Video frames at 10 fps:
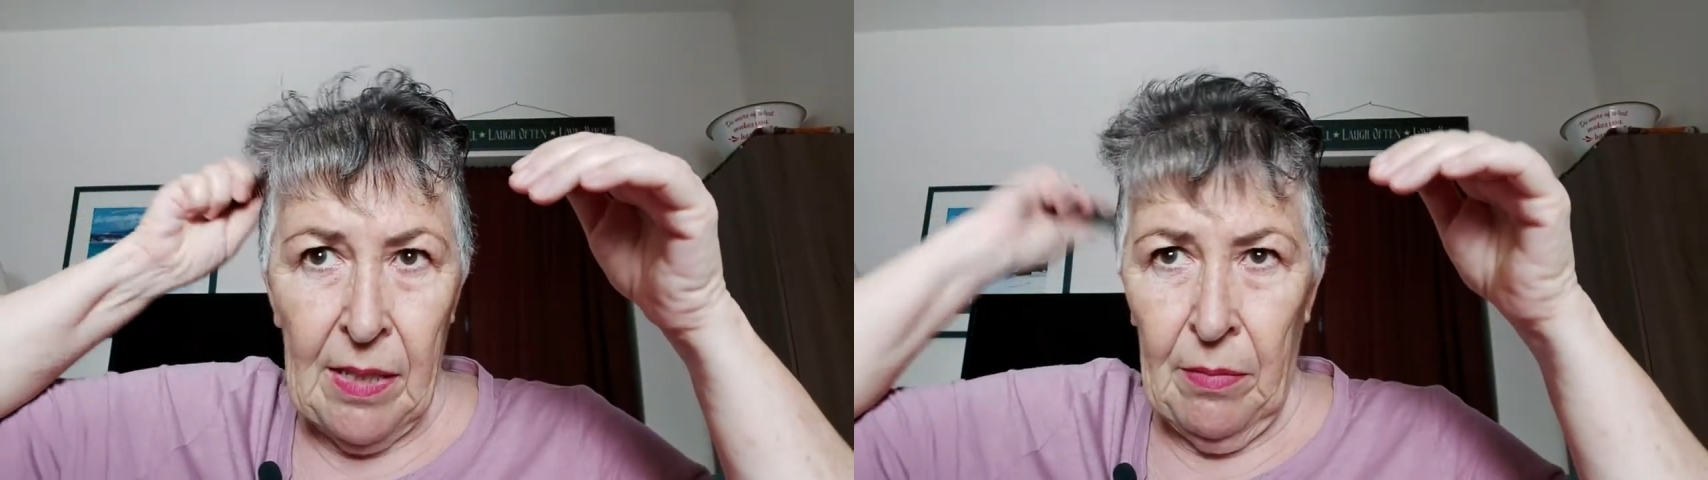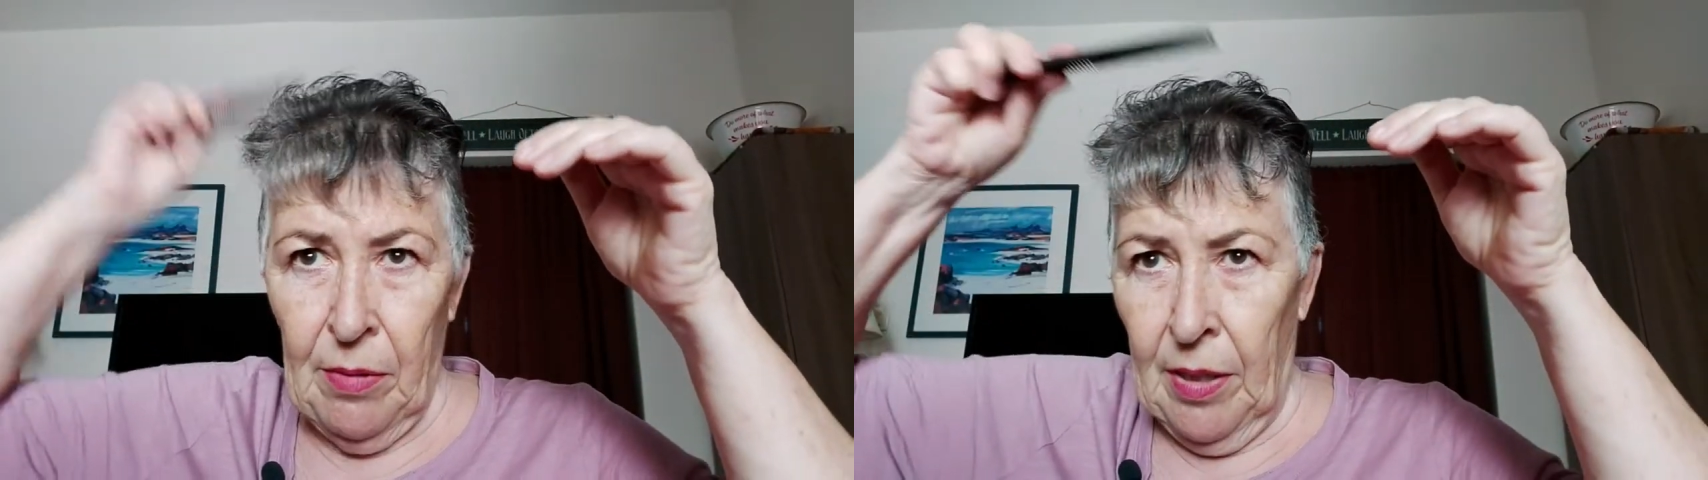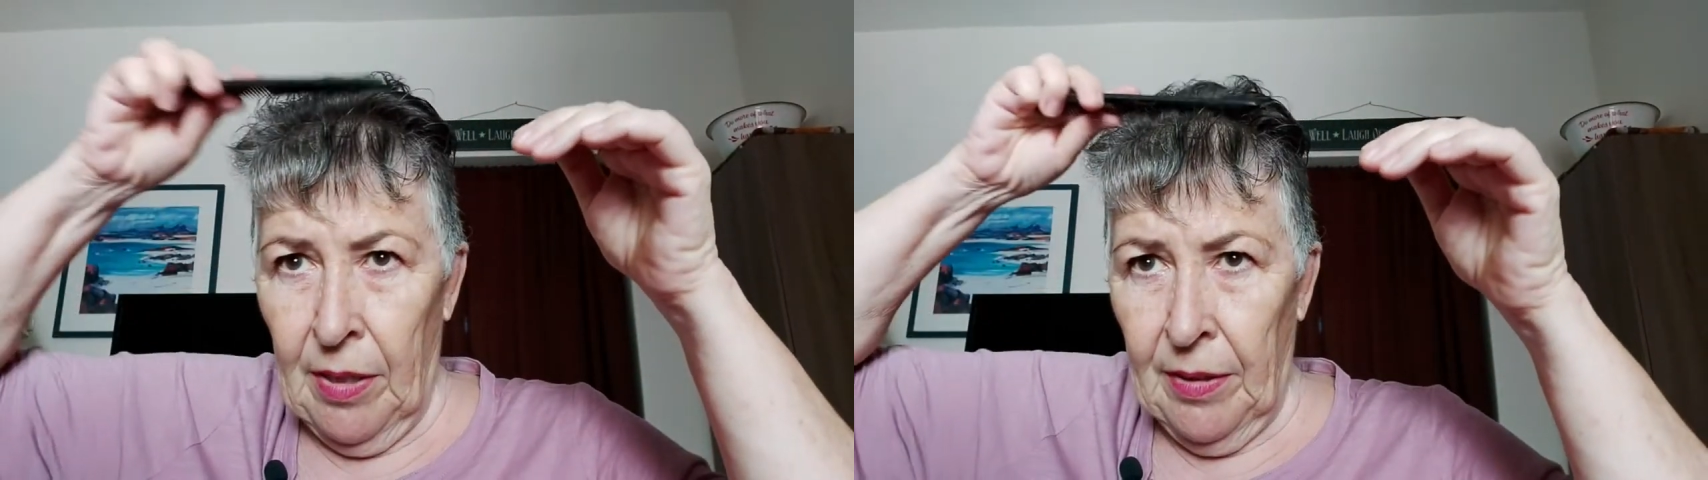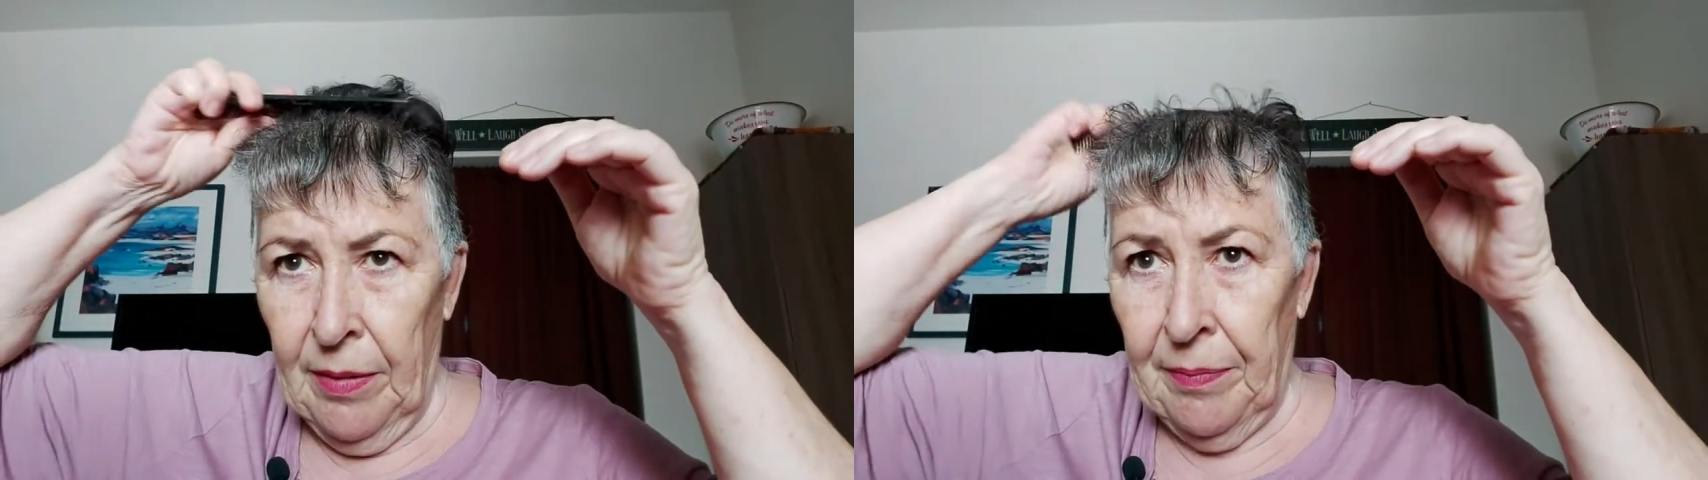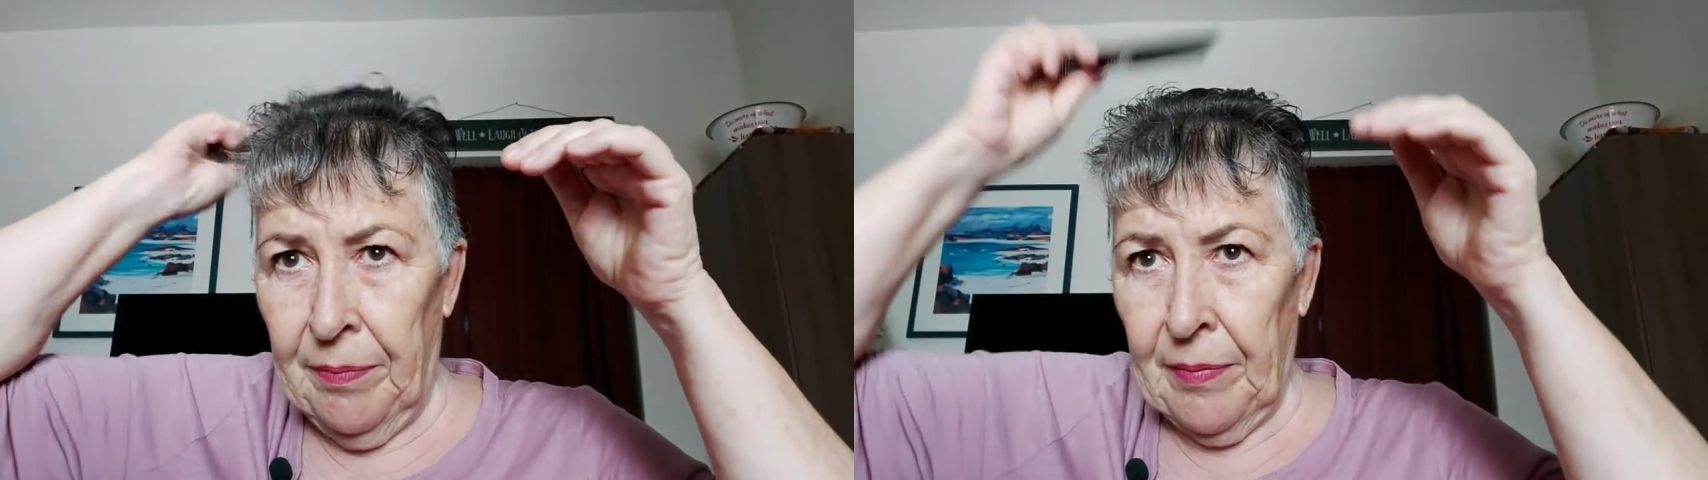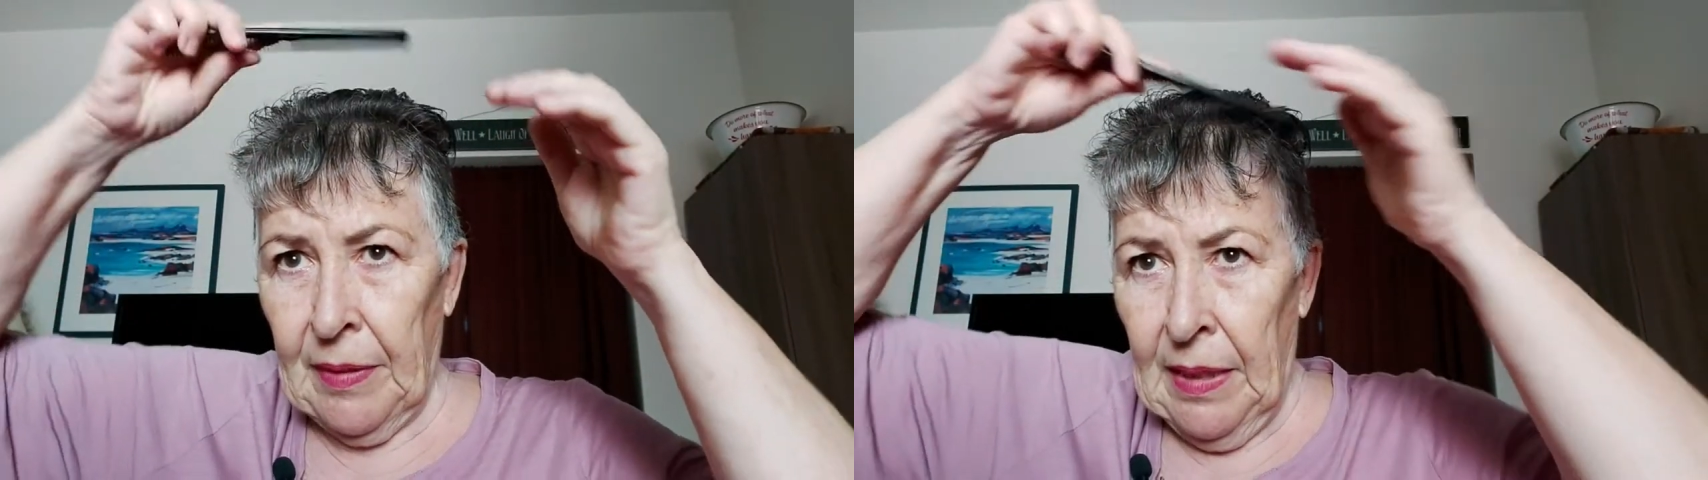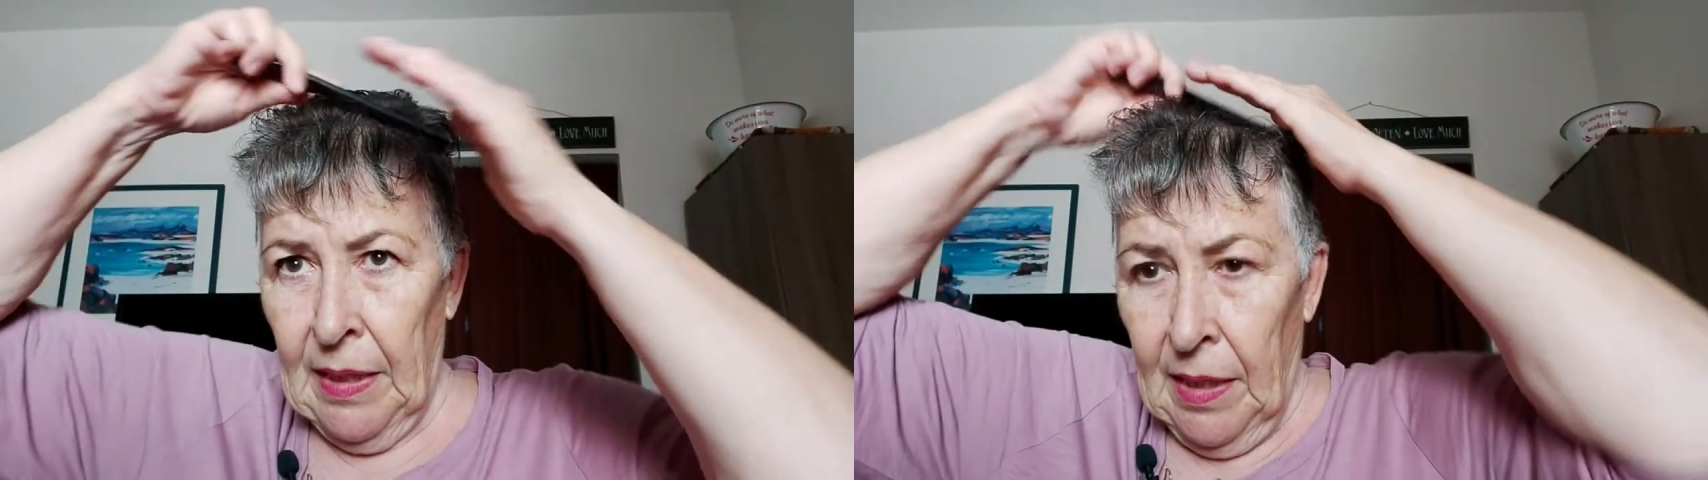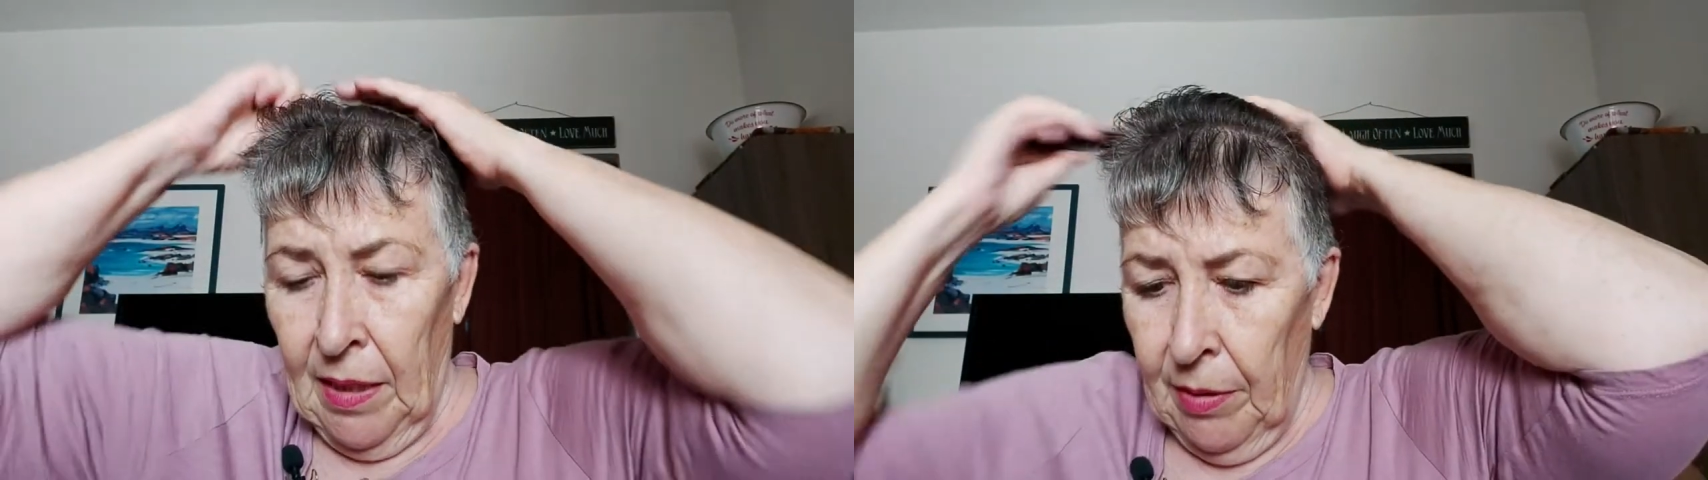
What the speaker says: some water. And